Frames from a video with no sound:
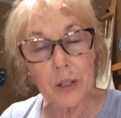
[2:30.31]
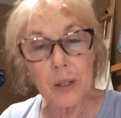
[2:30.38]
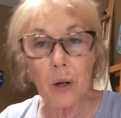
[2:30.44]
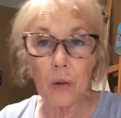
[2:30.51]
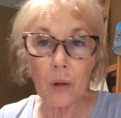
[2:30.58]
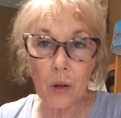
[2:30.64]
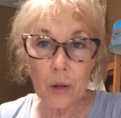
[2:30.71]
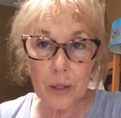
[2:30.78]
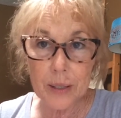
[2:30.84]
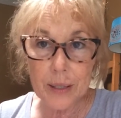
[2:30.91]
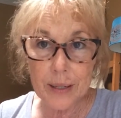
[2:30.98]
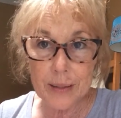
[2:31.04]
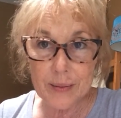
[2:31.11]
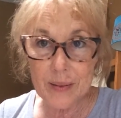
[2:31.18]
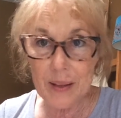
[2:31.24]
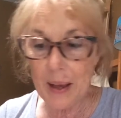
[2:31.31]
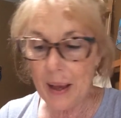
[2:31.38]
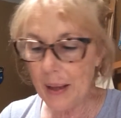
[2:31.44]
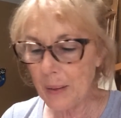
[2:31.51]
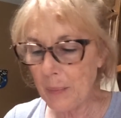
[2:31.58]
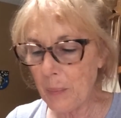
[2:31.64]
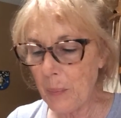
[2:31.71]
No longer does
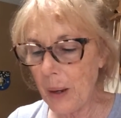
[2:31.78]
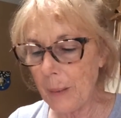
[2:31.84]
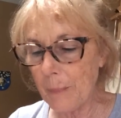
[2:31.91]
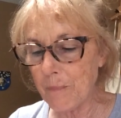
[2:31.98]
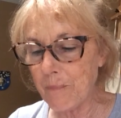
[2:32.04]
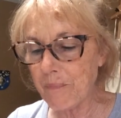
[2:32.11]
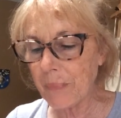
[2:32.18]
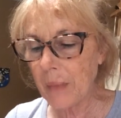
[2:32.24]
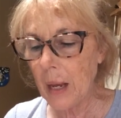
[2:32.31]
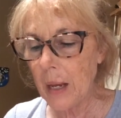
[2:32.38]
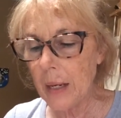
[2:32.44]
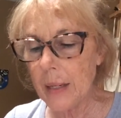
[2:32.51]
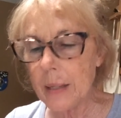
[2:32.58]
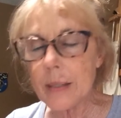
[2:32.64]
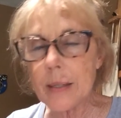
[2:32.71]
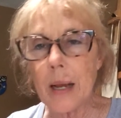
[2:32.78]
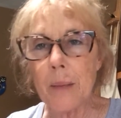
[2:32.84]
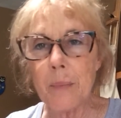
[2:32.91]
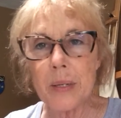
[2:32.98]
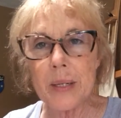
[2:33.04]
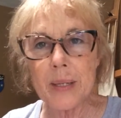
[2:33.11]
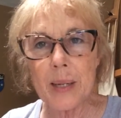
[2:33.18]
that, but is
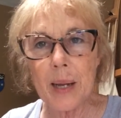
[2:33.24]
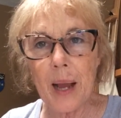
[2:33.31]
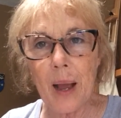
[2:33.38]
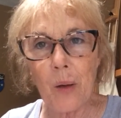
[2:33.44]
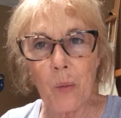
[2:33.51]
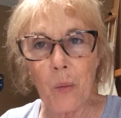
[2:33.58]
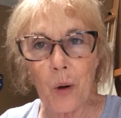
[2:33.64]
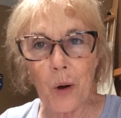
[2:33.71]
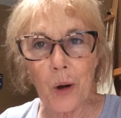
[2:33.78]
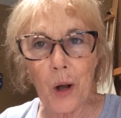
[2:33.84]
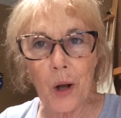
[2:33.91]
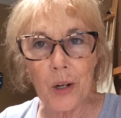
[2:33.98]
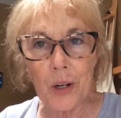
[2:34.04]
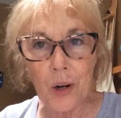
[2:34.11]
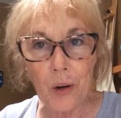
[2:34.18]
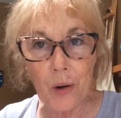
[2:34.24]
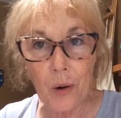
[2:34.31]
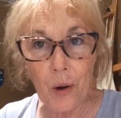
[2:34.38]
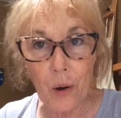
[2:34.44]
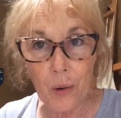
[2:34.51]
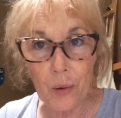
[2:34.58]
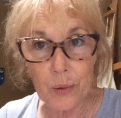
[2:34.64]
busy at work on her
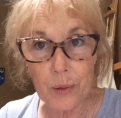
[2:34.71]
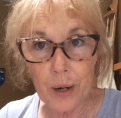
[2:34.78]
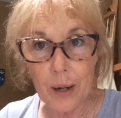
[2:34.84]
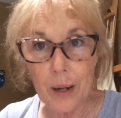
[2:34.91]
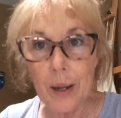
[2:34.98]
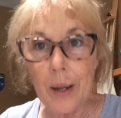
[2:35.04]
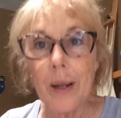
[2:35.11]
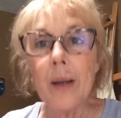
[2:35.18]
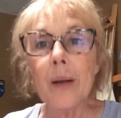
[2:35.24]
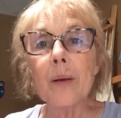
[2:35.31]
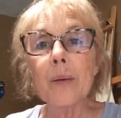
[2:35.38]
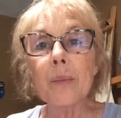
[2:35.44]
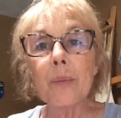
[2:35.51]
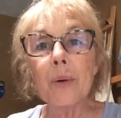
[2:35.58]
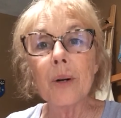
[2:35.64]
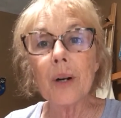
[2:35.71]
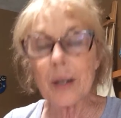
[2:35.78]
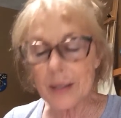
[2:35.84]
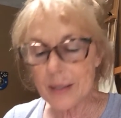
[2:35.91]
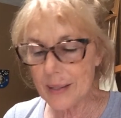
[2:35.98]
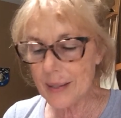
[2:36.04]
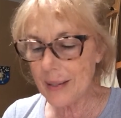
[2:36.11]
own
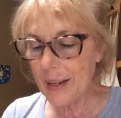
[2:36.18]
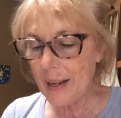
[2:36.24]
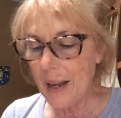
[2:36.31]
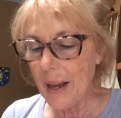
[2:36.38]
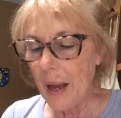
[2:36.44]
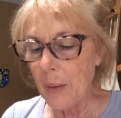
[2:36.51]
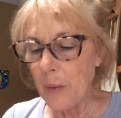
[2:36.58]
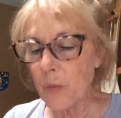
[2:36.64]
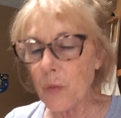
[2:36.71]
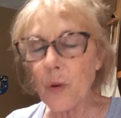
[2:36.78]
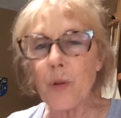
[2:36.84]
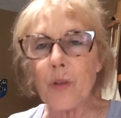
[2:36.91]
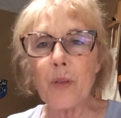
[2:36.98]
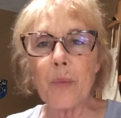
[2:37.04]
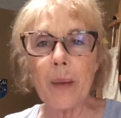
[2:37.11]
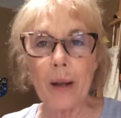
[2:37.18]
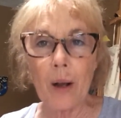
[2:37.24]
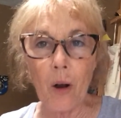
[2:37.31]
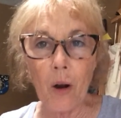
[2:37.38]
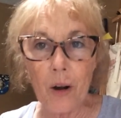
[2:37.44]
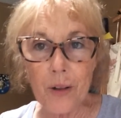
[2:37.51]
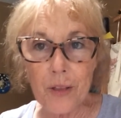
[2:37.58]
books. Ruth
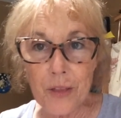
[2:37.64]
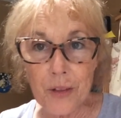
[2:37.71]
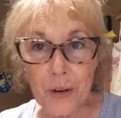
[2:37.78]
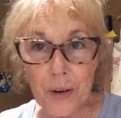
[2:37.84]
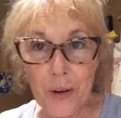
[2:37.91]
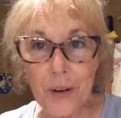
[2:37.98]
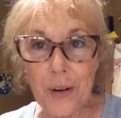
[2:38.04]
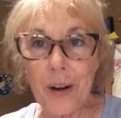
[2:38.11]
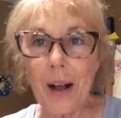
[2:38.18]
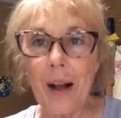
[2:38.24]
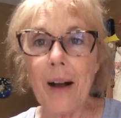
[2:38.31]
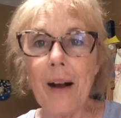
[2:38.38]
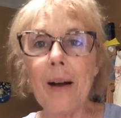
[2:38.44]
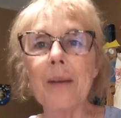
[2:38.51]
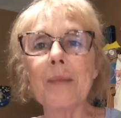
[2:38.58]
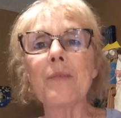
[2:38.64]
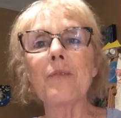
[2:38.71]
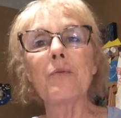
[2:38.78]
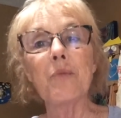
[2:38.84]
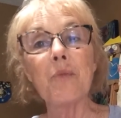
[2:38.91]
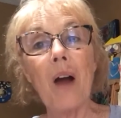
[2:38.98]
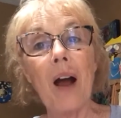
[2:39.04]
MacArthur,
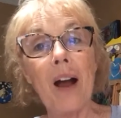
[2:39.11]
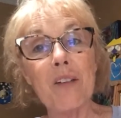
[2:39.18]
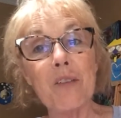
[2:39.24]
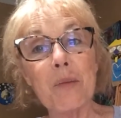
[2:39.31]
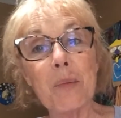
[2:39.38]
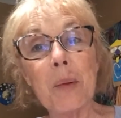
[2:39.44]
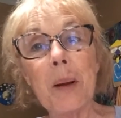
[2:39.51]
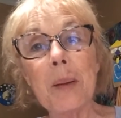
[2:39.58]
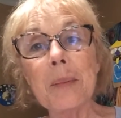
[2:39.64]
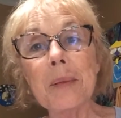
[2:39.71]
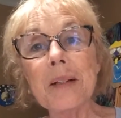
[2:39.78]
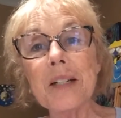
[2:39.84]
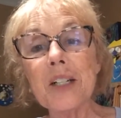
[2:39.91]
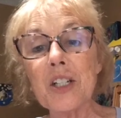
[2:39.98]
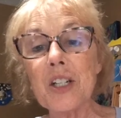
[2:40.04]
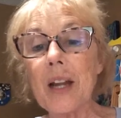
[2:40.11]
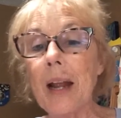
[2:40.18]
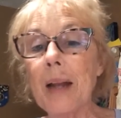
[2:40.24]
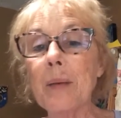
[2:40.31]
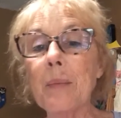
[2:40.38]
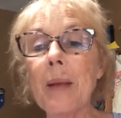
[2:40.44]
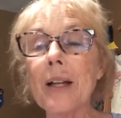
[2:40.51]
I've published
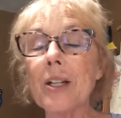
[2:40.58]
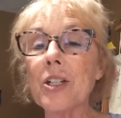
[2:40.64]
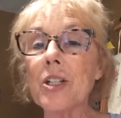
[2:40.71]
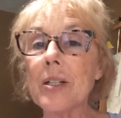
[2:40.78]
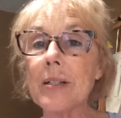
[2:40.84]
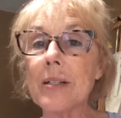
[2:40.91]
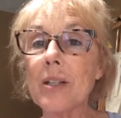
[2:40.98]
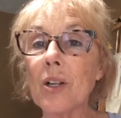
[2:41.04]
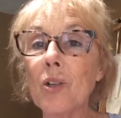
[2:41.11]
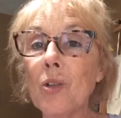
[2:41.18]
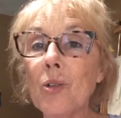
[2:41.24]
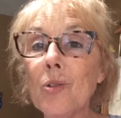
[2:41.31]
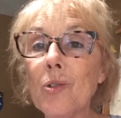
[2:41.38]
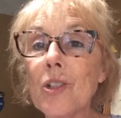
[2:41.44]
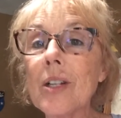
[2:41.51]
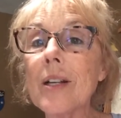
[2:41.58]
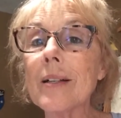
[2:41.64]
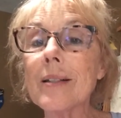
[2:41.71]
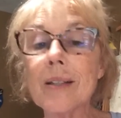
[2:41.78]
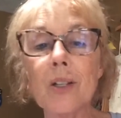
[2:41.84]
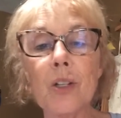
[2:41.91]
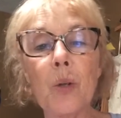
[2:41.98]
and met. She's a hoot. She
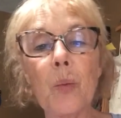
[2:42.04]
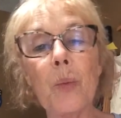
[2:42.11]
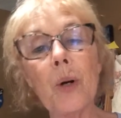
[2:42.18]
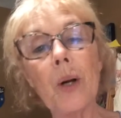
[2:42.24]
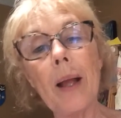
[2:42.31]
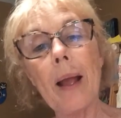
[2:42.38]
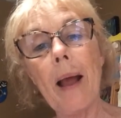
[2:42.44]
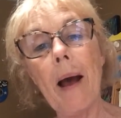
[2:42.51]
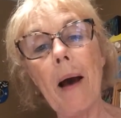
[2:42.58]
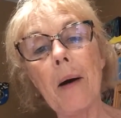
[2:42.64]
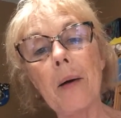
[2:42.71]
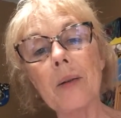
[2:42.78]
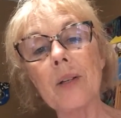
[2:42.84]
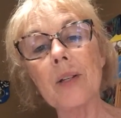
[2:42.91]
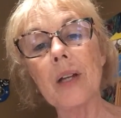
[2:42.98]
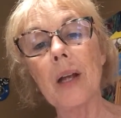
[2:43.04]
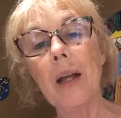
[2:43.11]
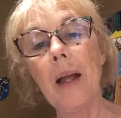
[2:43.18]
has a new book out.